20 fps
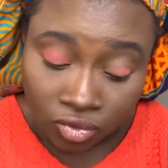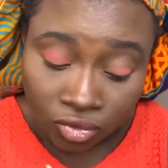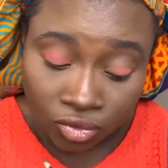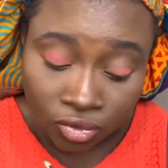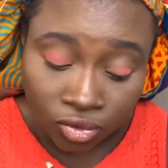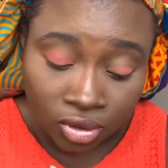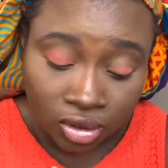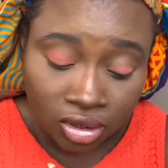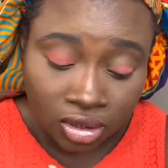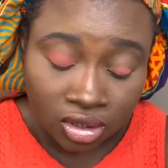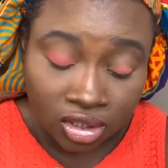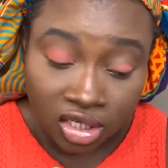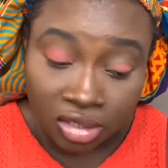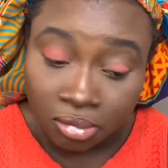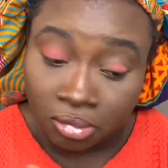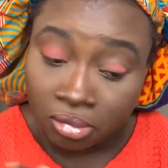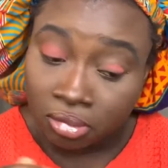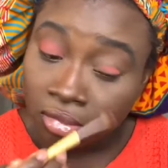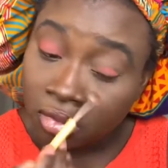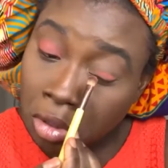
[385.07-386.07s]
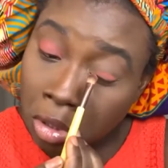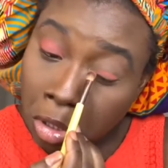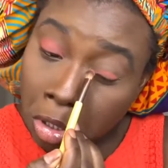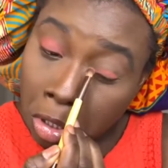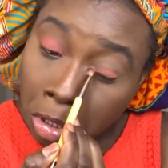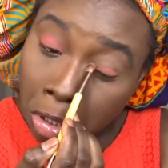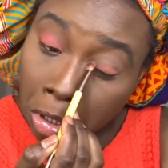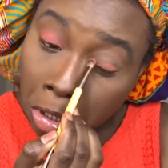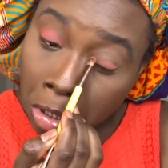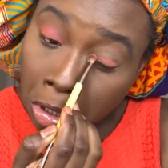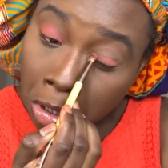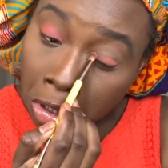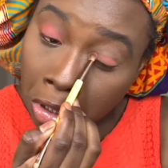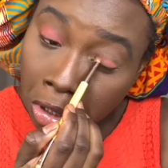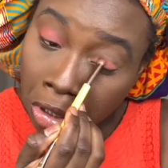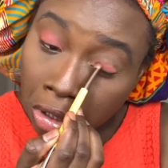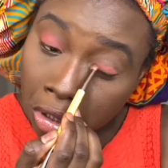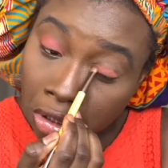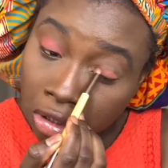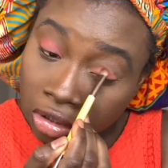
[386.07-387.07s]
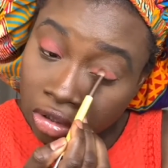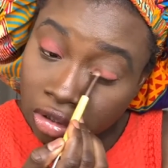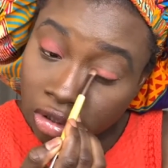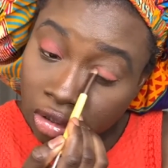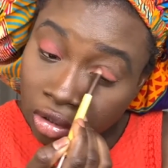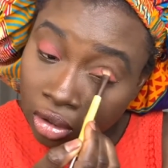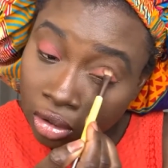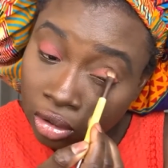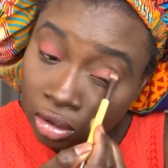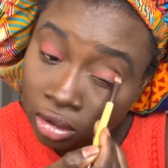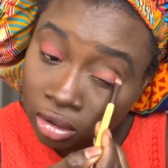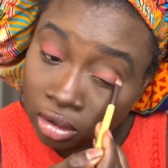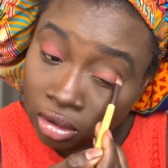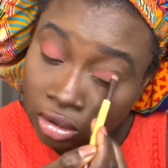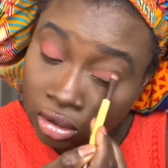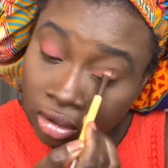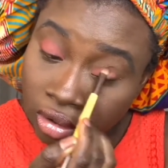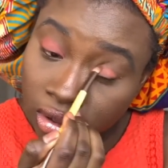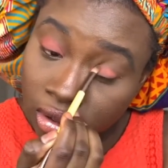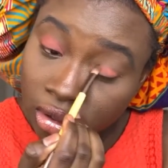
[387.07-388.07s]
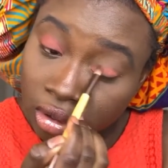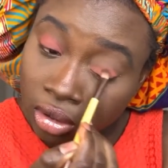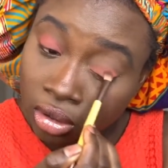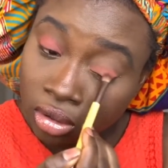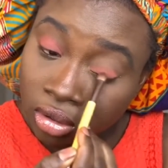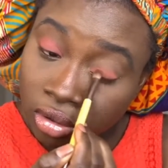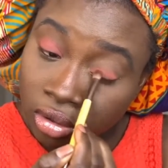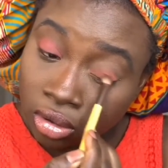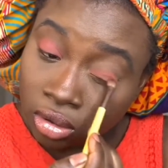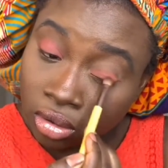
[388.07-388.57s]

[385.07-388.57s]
Doing the same on the other side.